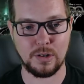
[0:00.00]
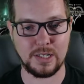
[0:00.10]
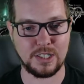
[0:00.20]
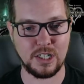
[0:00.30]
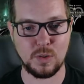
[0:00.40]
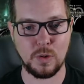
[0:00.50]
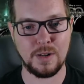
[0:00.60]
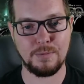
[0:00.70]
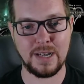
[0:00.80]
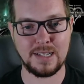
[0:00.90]
It just
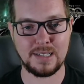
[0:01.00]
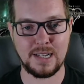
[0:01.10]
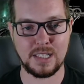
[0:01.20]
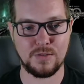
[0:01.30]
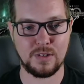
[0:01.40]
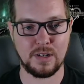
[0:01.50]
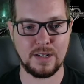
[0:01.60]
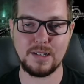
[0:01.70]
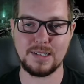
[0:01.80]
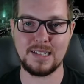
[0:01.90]
wouldn't make sense for
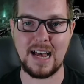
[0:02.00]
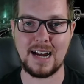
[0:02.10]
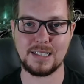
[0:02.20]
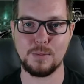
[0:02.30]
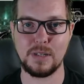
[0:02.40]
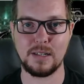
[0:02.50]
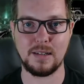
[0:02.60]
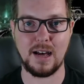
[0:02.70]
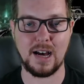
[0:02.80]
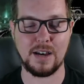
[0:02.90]
Zack to be
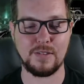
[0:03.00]
alive.